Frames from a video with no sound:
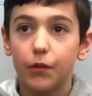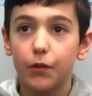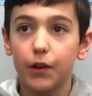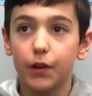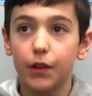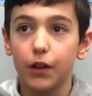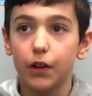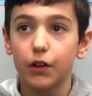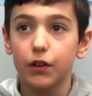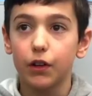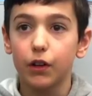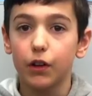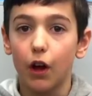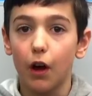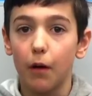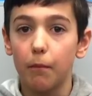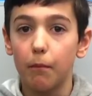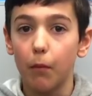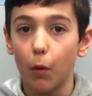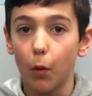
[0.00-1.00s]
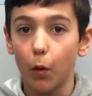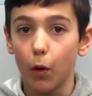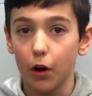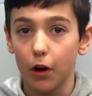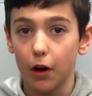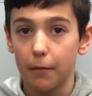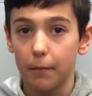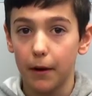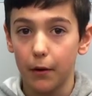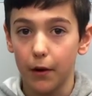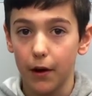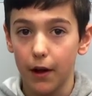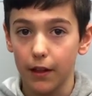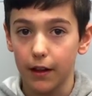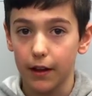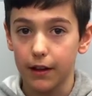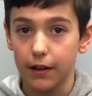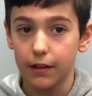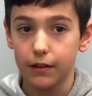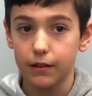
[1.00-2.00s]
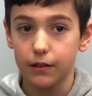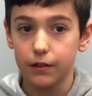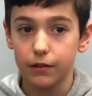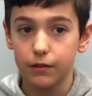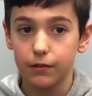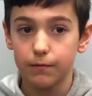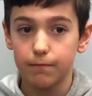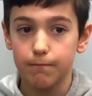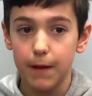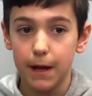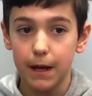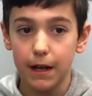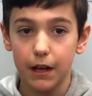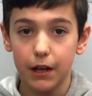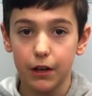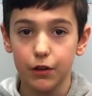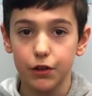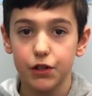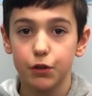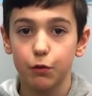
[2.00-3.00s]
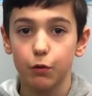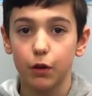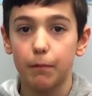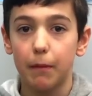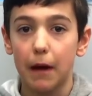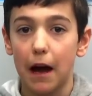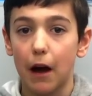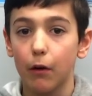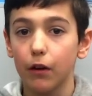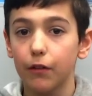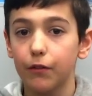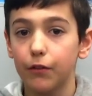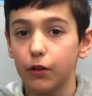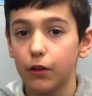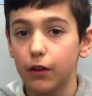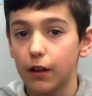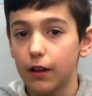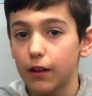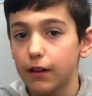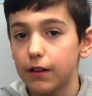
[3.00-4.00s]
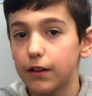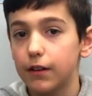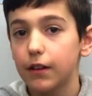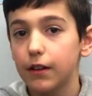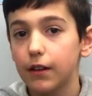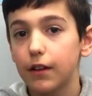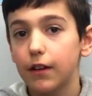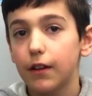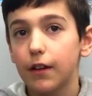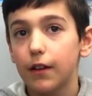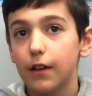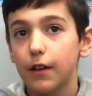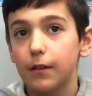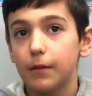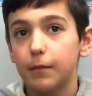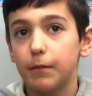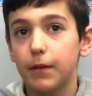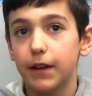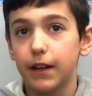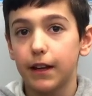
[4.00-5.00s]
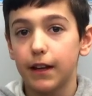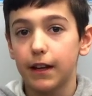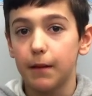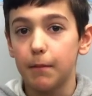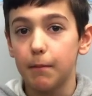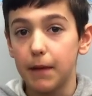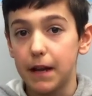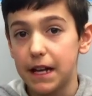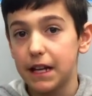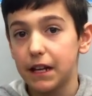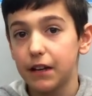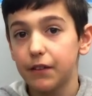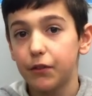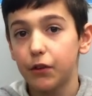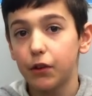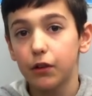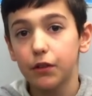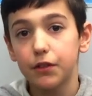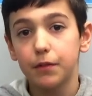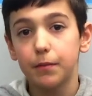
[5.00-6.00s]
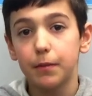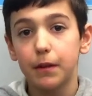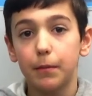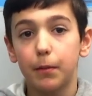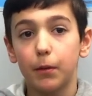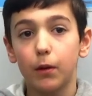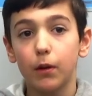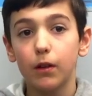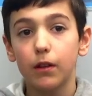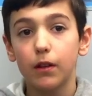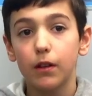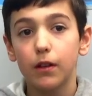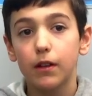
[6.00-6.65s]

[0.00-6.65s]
We learned a lot more about like making your story powerful and making it meaningful to people.